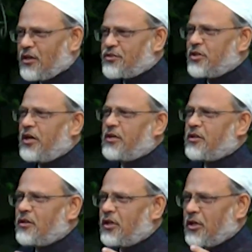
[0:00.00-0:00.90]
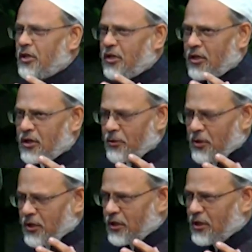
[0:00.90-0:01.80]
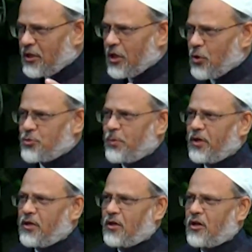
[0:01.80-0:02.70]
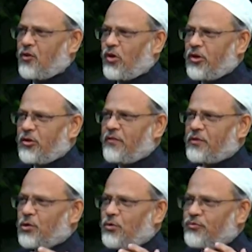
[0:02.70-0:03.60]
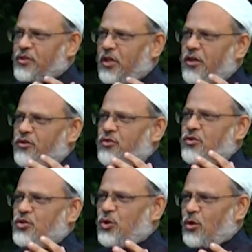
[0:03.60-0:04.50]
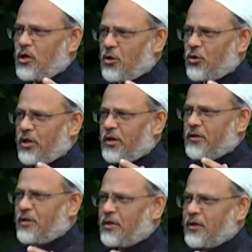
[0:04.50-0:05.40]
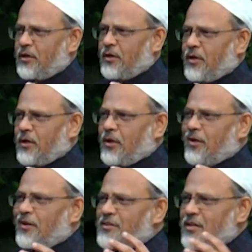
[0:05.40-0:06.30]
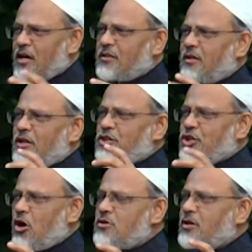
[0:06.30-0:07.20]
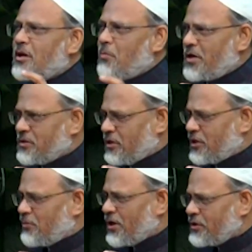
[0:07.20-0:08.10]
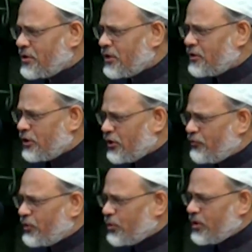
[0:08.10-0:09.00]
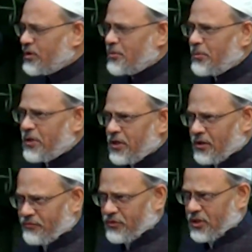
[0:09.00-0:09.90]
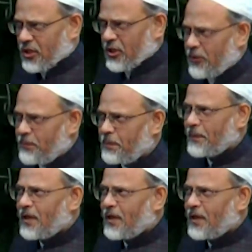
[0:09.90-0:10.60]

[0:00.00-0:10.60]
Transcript: say it on the loudspeaker, and why do you have to say it so loud? And it is rather a short reminder, and if you look at the meaning of the